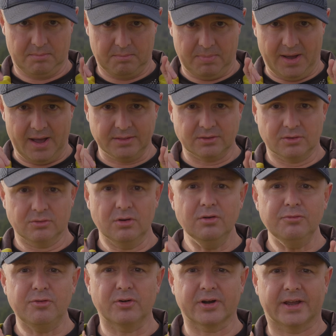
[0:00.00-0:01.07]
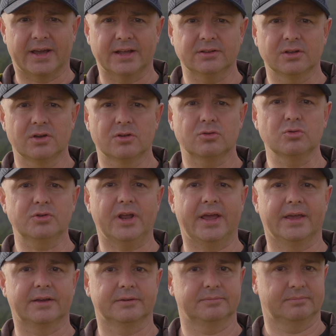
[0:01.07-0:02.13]
But don't forget to
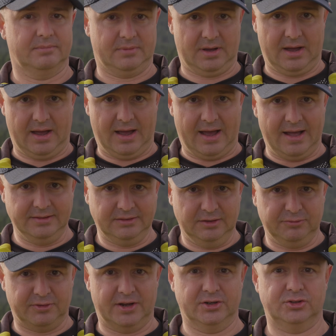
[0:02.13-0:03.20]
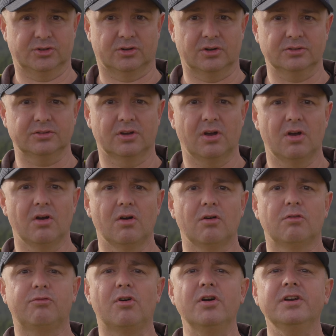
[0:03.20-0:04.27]
take anti-flare shots
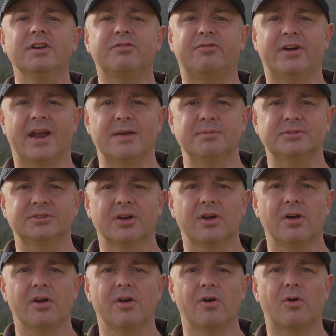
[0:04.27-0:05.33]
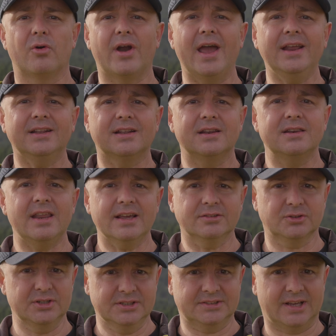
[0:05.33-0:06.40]
for the frames right next
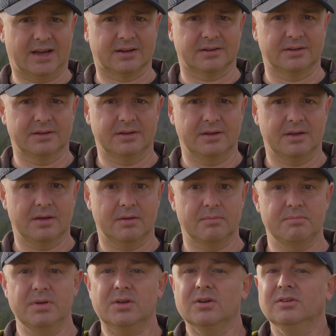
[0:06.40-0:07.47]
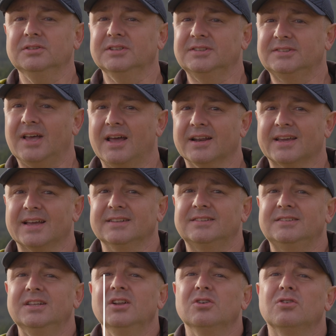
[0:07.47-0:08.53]
to the sun, because the sun can
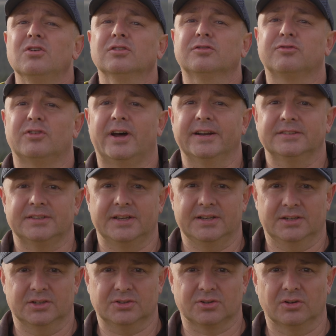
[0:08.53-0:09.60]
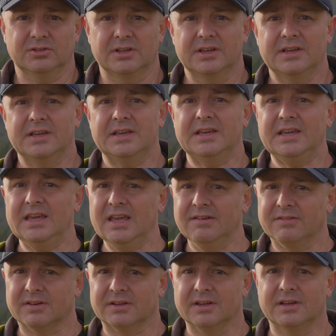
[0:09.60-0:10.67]
still cause flares in the shot
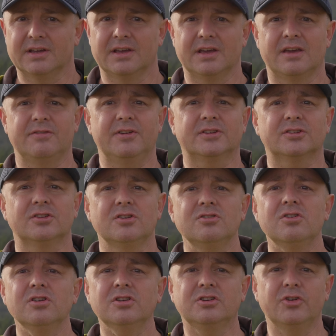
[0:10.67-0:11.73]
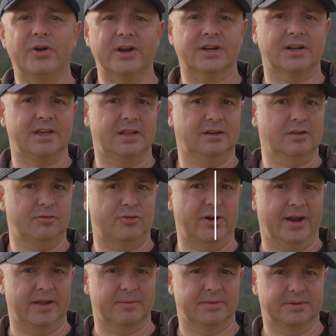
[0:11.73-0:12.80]
even if it's not directly in the
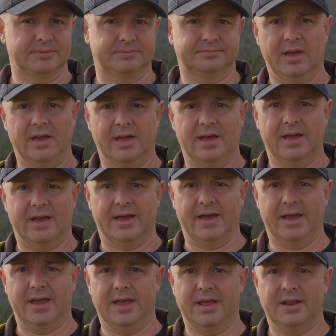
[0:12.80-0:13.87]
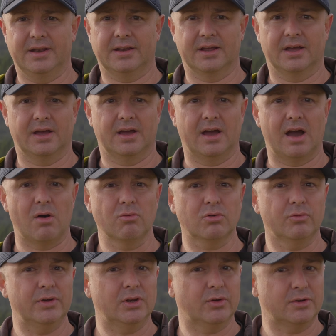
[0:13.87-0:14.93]
frame. And how do
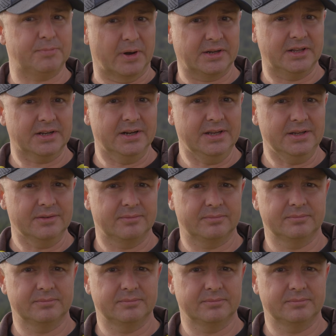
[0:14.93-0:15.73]
we do it practically?